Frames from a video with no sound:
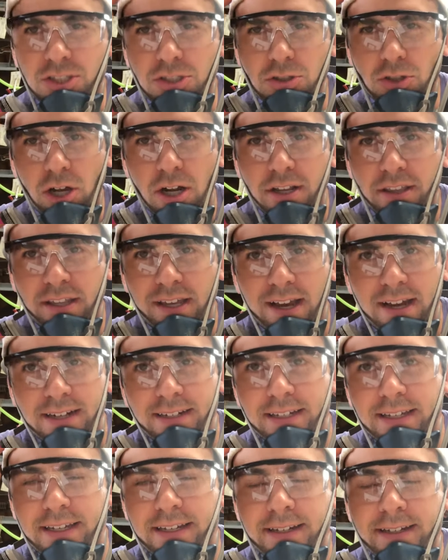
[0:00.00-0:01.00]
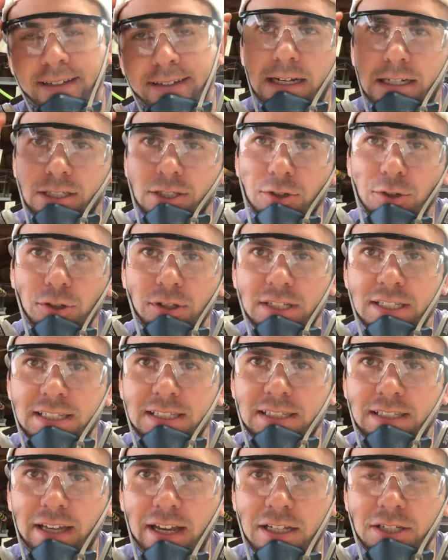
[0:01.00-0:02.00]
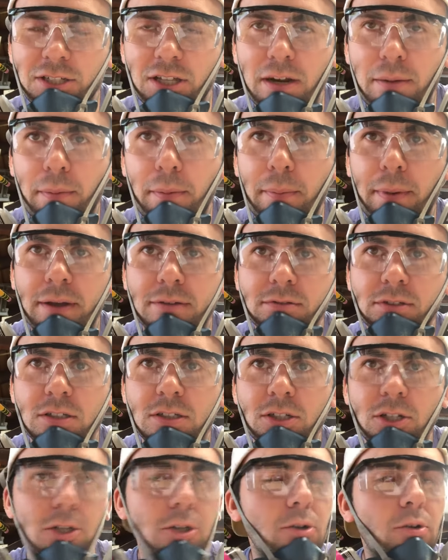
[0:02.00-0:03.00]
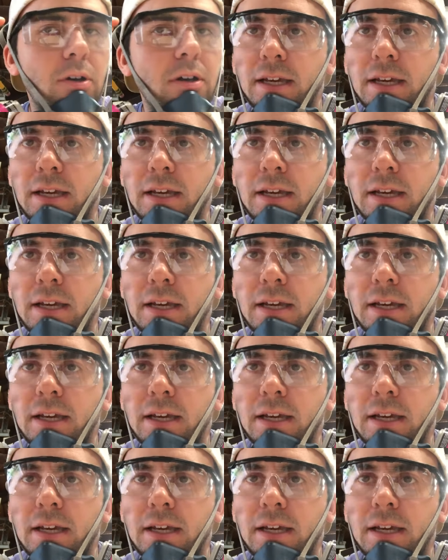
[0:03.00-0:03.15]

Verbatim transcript: Just thought of the idea. I'll show you the sketch that I'm about to do.